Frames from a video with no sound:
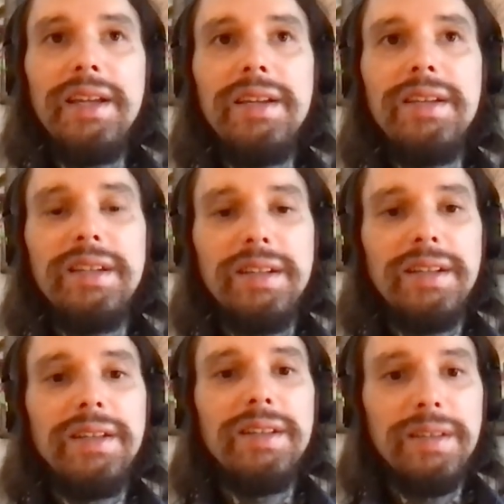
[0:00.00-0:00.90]
and
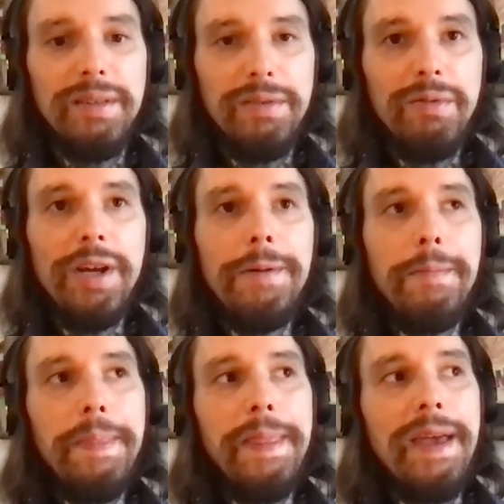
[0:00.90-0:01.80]
right,
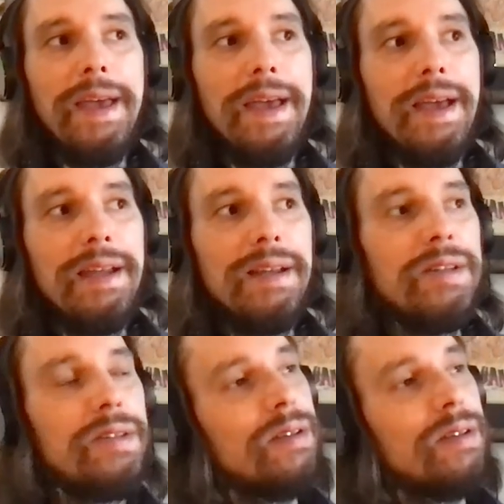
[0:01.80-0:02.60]
and